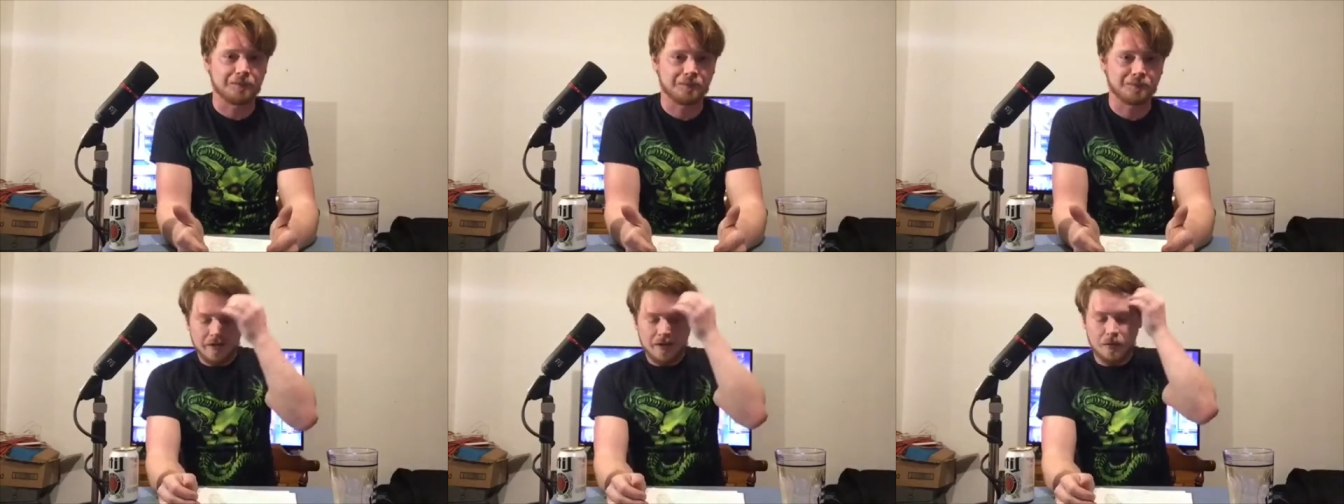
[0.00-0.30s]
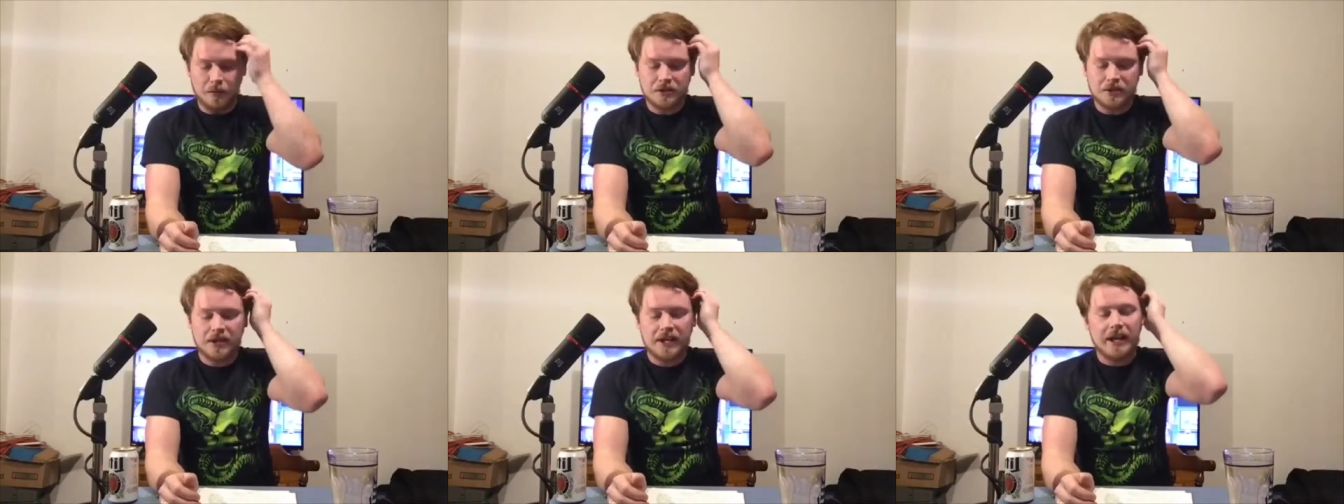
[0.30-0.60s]
There
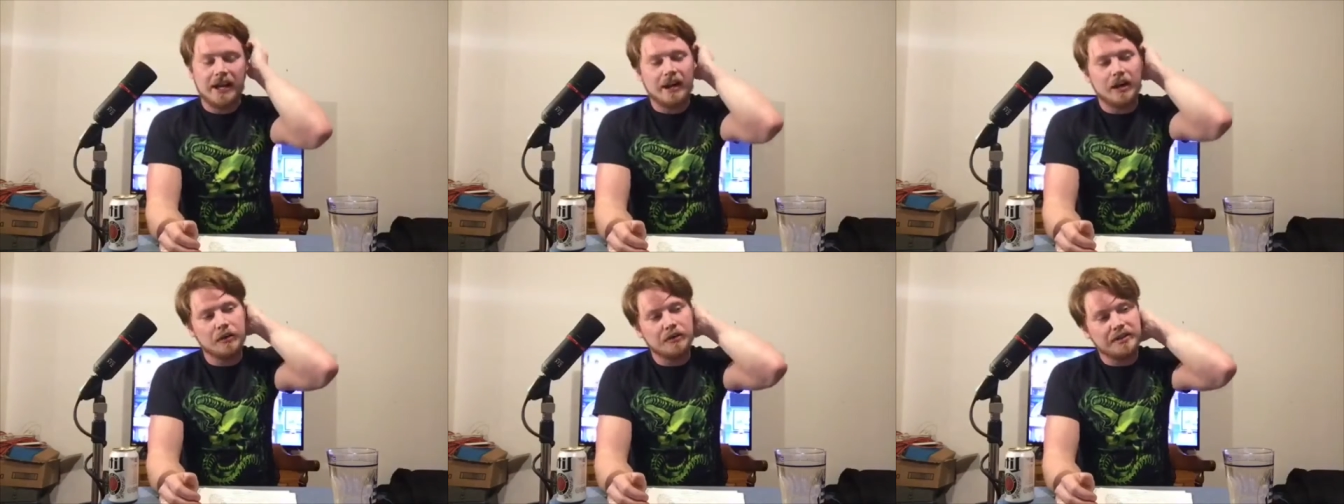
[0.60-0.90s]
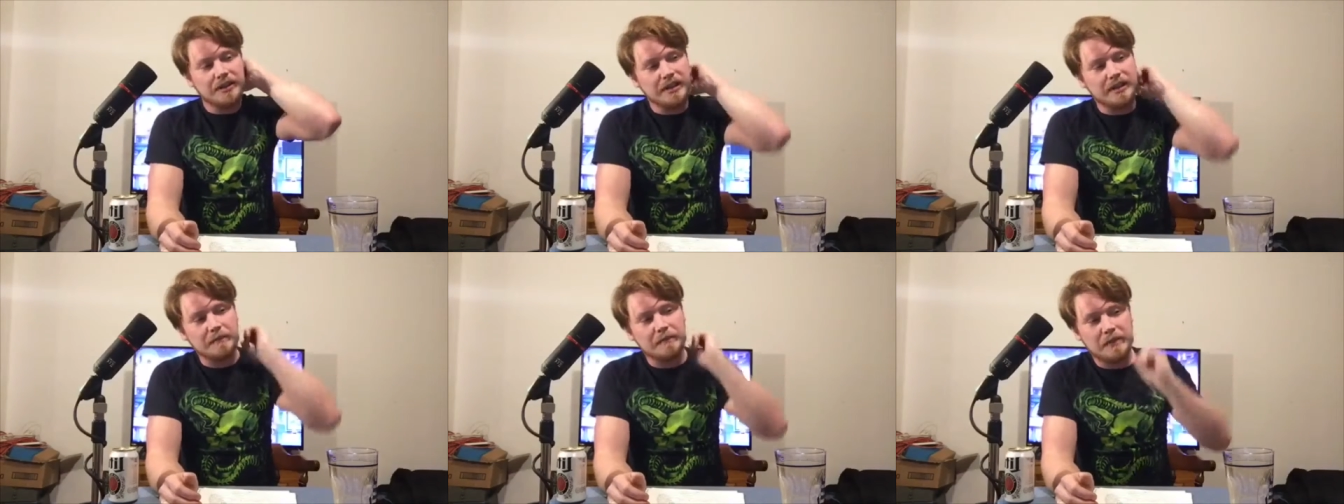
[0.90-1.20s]
was a guy,
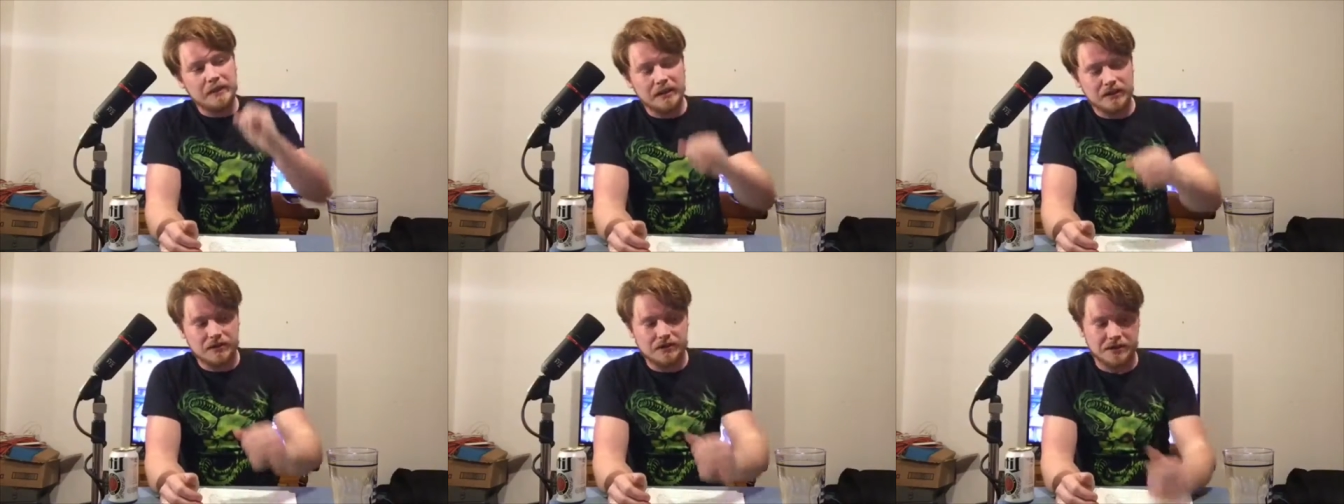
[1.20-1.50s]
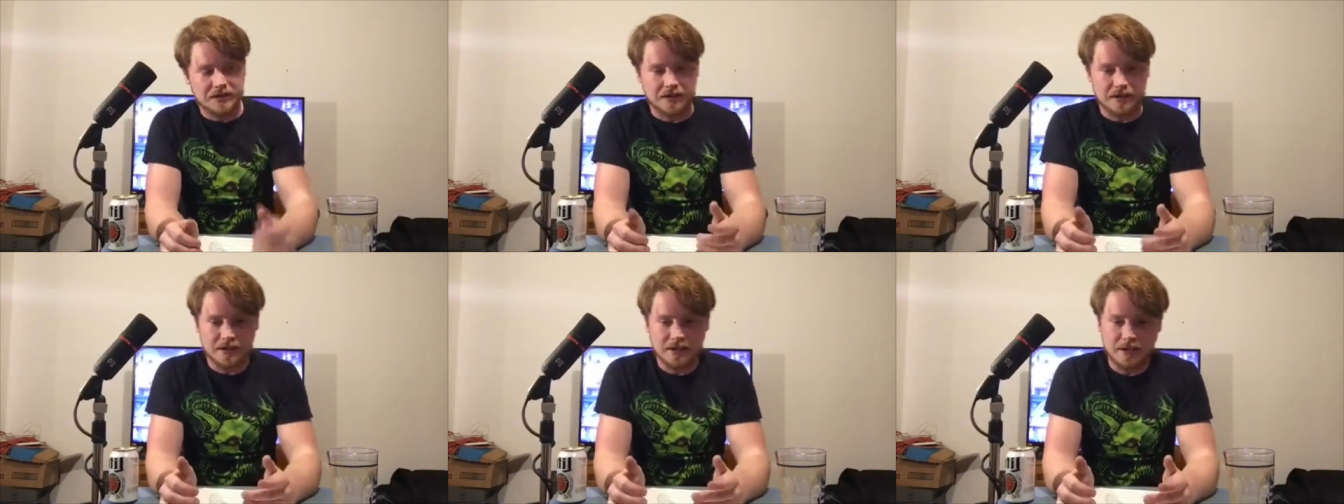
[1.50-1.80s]
Odin
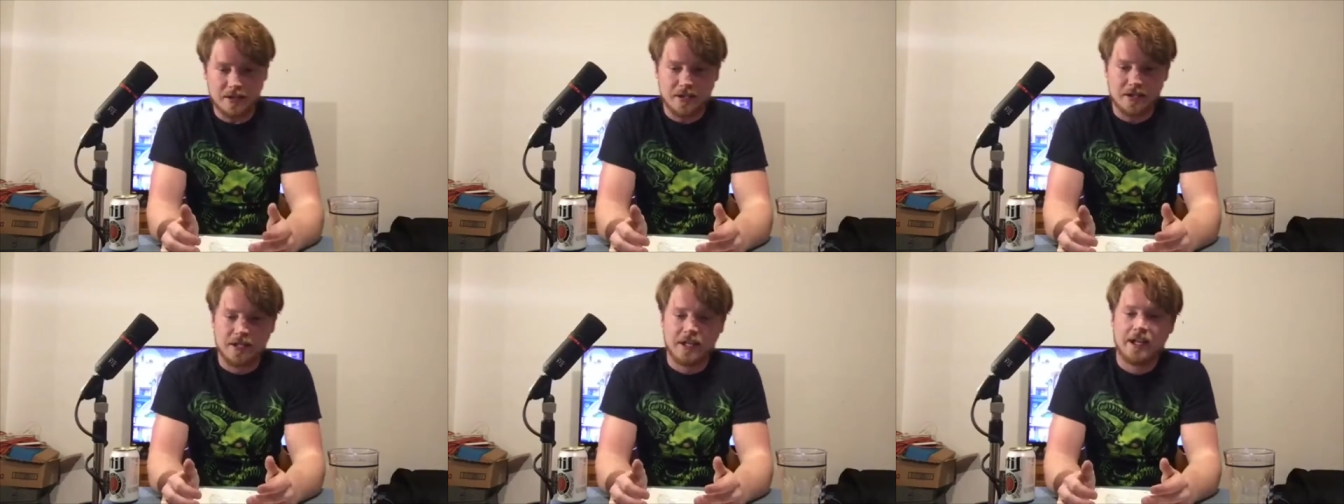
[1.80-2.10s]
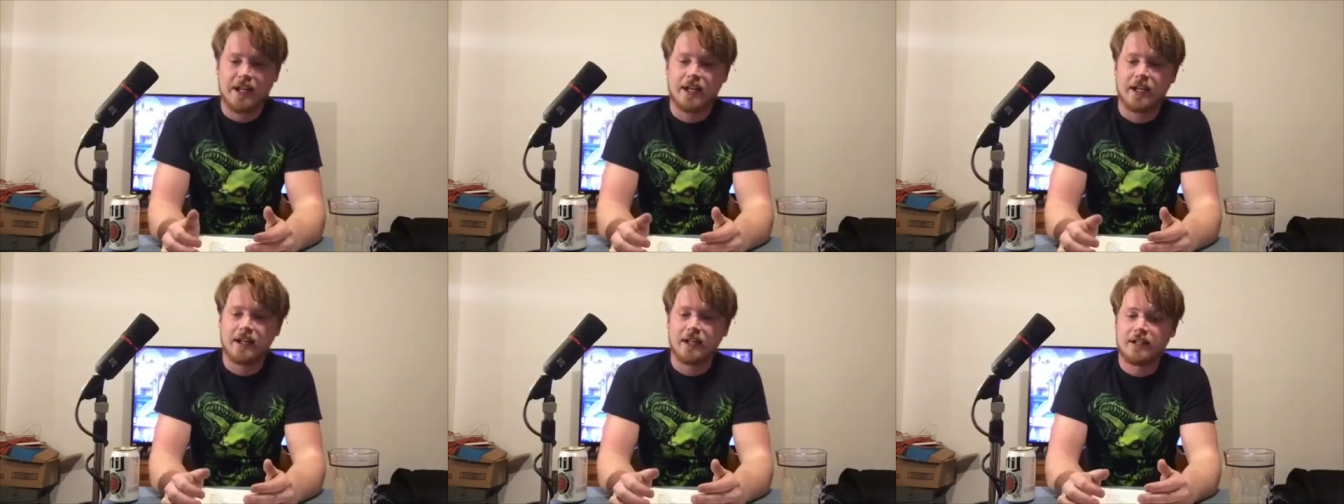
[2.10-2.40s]
Peterson,
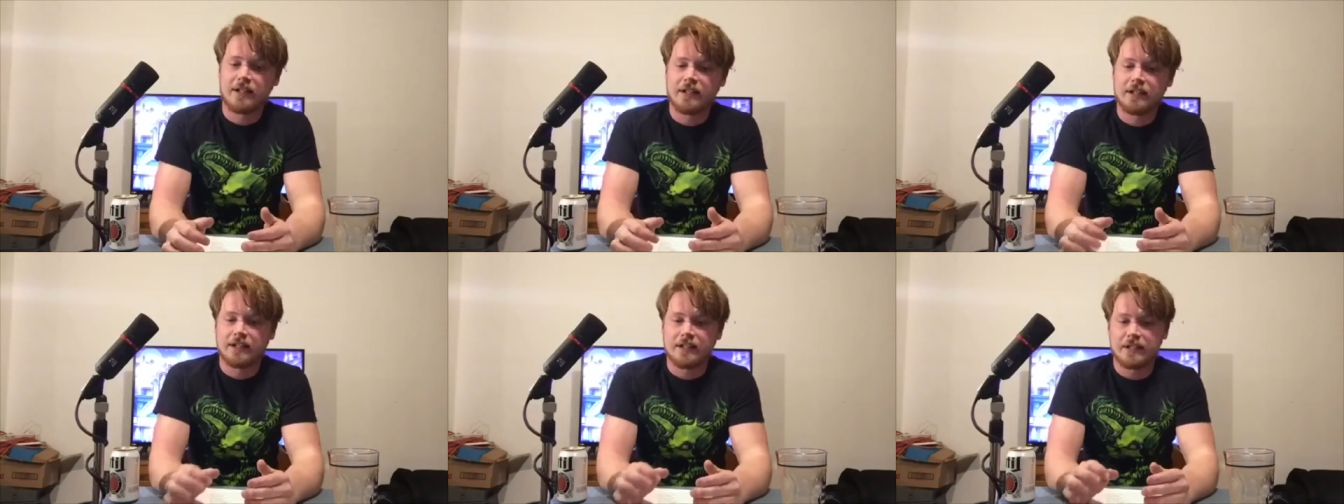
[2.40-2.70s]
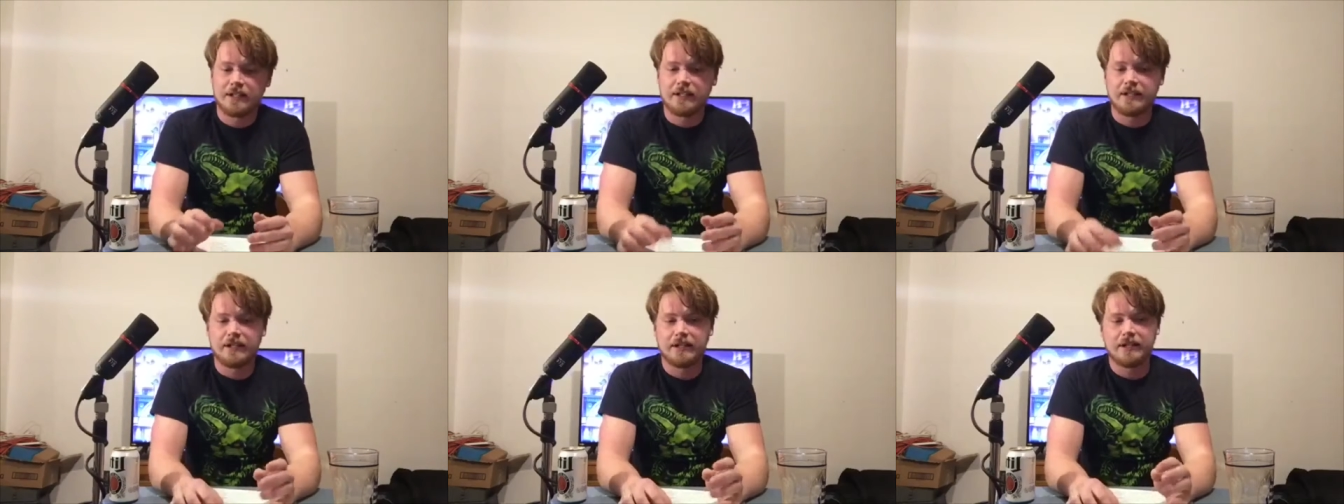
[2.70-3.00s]
and
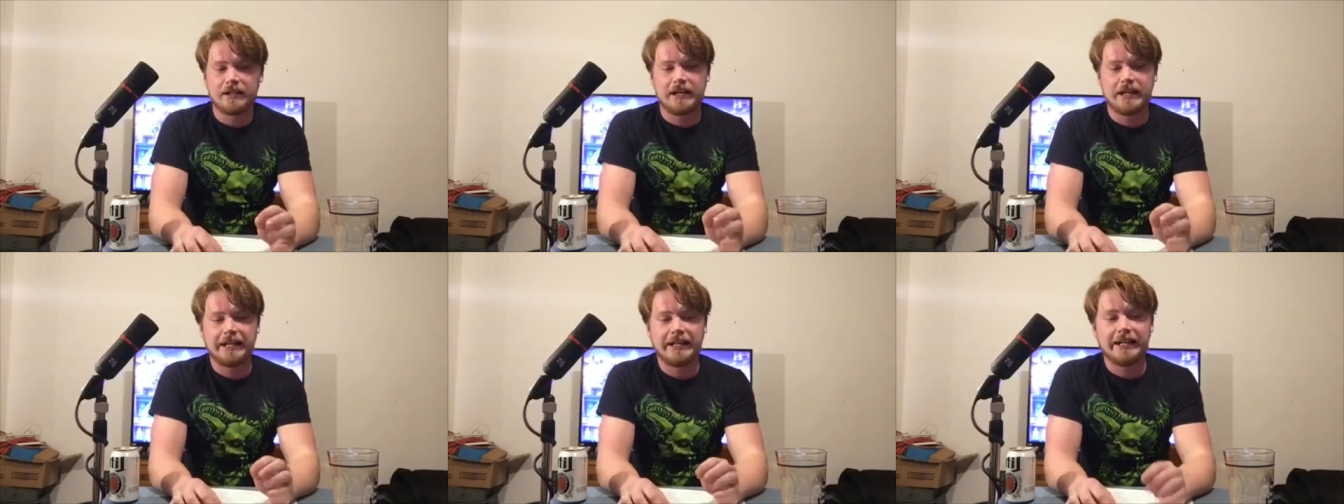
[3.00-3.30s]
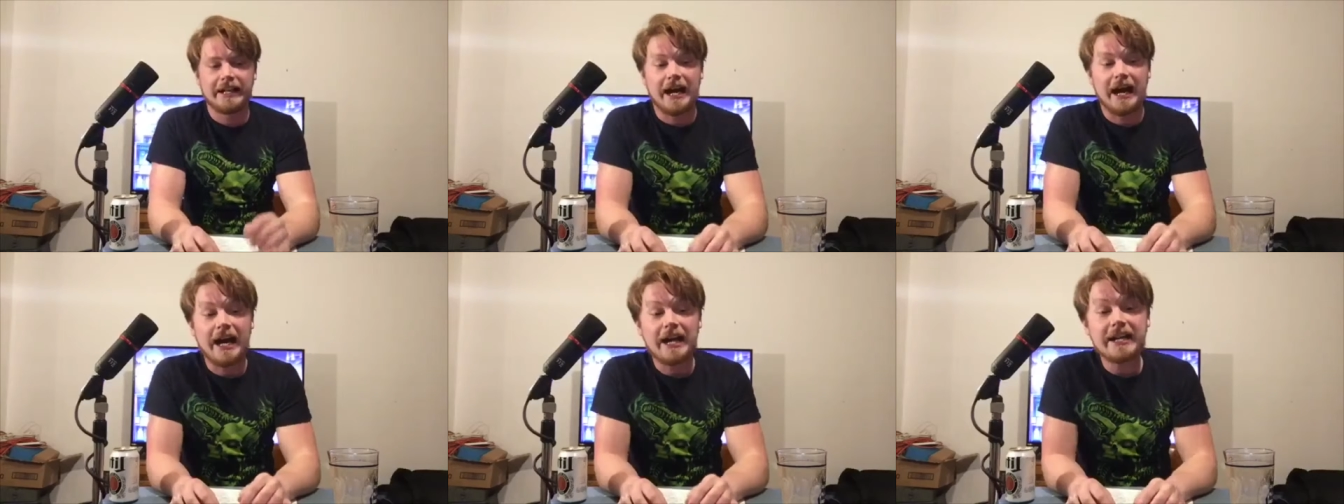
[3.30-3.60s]

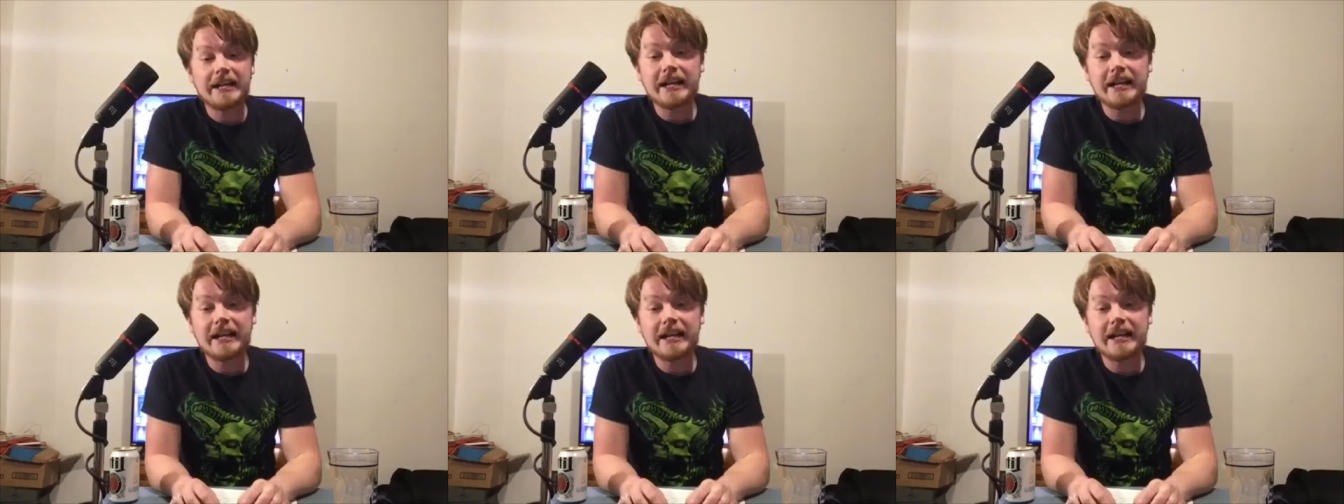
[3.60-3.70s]
I